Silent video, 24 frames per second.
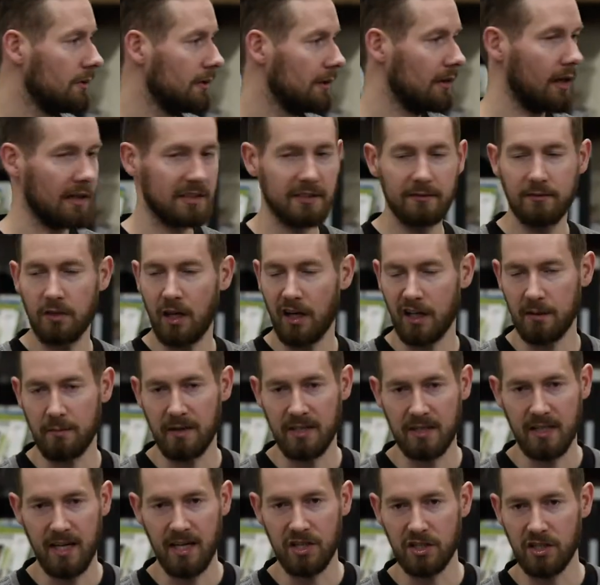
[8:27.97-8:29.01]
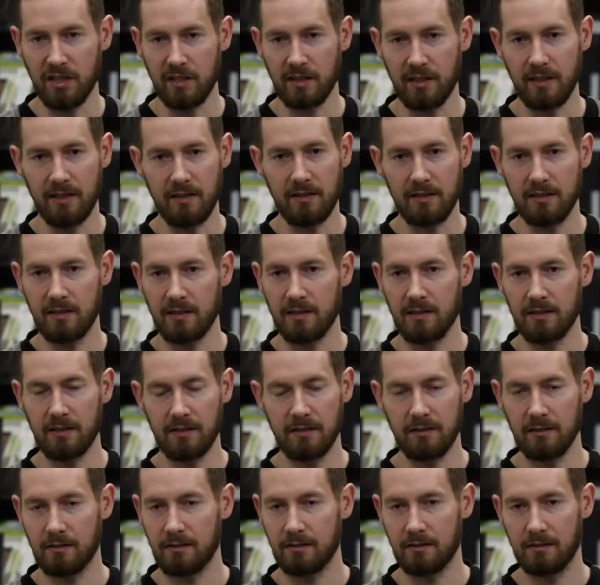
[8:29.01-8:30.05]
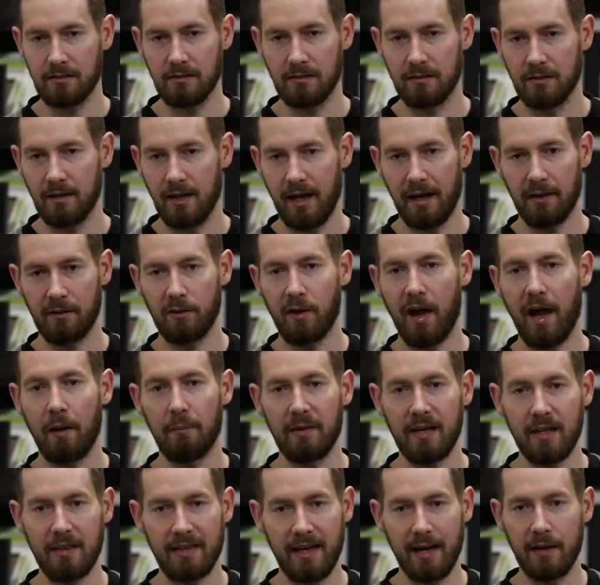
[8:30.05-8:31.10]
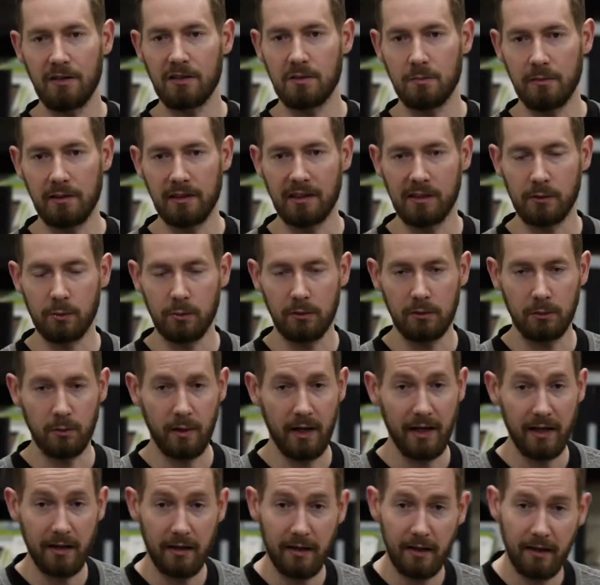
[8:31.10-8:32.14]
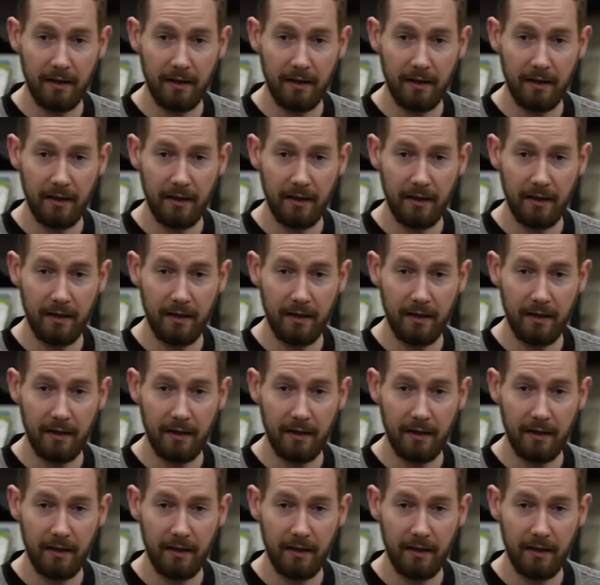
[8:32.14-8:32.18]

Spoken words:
lots of documentation. There's, I don't know how many thousand buildings worldwide.